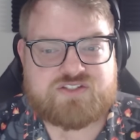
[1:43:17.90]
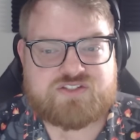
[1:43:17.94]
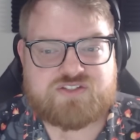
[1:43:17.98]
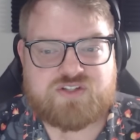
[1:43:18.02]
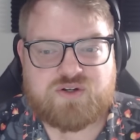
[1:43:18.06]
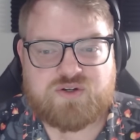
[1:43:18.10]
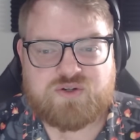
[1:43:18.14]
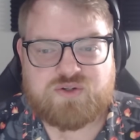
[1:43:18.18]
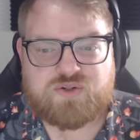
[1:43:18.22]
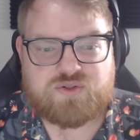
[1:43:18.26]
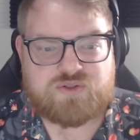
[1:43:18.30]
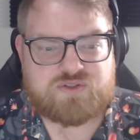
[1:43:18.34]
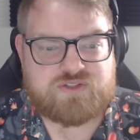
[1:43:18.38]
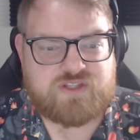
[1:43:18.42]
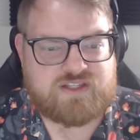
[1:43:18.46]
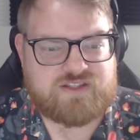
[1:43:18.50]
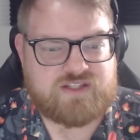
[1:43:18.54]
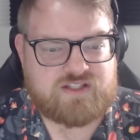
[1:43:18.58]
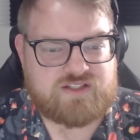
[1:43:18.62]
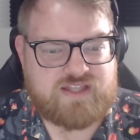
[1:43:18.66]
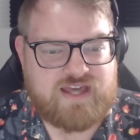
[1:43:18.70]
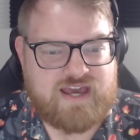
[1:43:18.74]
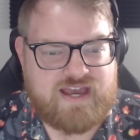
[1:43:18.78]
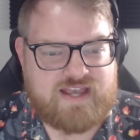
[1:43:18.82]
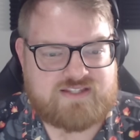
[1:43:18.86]
sold in the
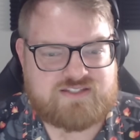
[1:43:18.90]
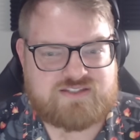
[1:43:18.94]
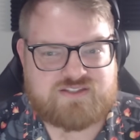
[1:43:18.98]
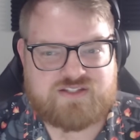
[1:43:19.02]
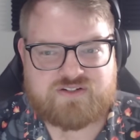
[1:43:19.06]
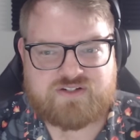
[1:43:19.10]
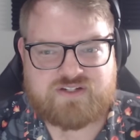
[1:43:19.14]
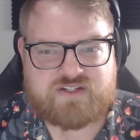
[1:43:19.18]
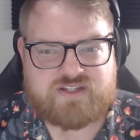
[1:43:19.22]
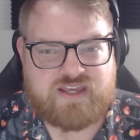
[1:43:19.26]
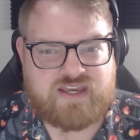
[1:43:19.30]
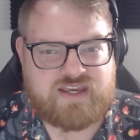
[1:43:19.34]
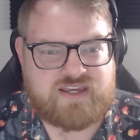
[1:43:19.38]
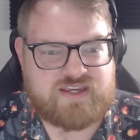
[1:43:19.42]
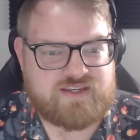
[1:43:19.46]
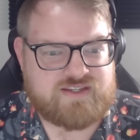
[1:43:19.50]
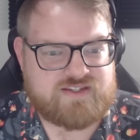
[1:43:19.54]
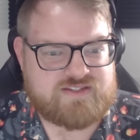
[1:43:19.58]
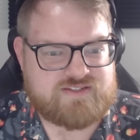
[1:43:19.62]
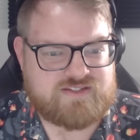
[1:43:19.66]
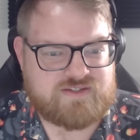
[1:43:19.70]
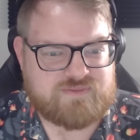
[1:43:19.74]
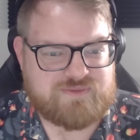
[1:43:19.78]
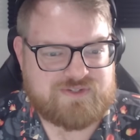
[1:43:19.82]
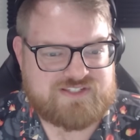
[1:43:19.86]
last 30
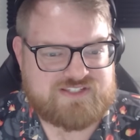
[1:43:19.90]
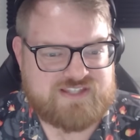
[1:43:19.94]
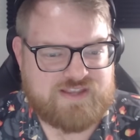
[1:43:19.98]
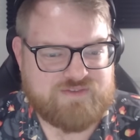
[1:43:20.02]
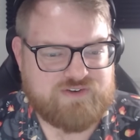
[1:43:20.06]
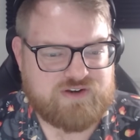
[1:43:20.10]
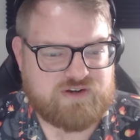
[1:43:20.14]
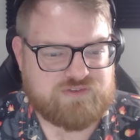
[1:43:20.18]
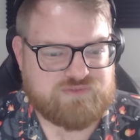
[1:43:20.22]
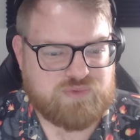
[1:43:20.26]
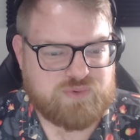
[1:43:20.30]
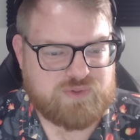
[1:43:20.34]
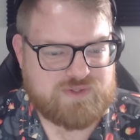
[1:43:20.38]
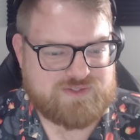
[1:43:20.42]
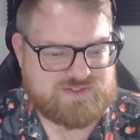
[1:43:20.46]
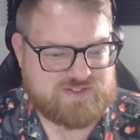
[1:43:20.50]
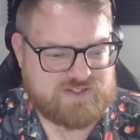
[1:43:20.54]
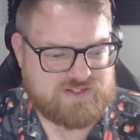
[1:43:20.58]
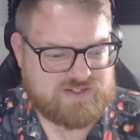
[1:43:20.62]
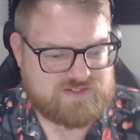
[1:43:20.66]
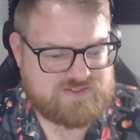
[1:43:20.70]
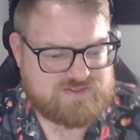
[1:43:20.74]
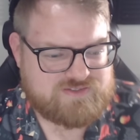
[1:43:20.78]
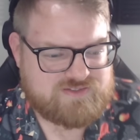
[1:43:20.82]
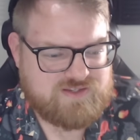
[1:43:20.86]
days. It was
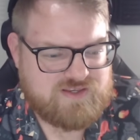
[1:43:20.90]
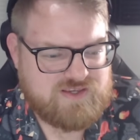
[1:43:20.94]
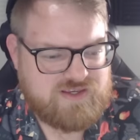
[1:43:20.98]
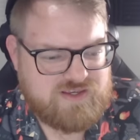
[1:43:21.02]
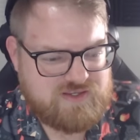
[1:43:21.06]
746.